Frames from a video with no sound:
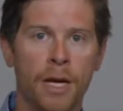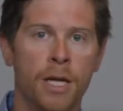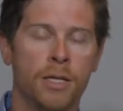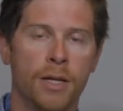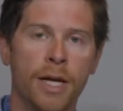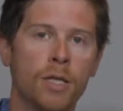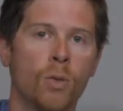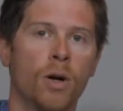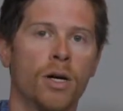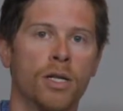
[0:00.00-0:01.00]
So that is
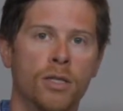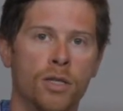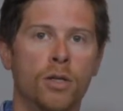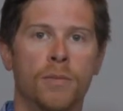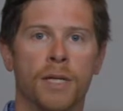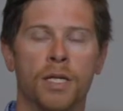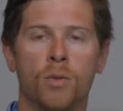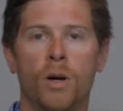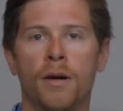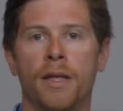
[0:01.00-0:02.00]
water consumed. It is
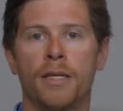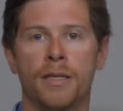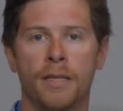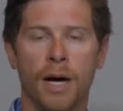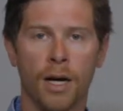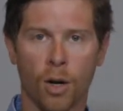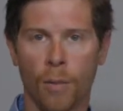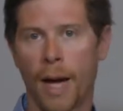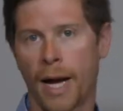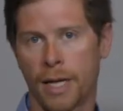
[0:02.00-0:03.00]
water that does not go
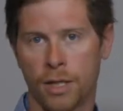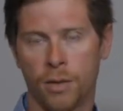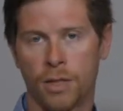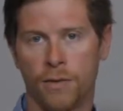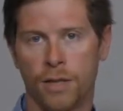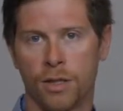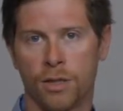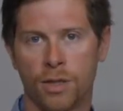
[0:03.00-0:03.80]
back into its original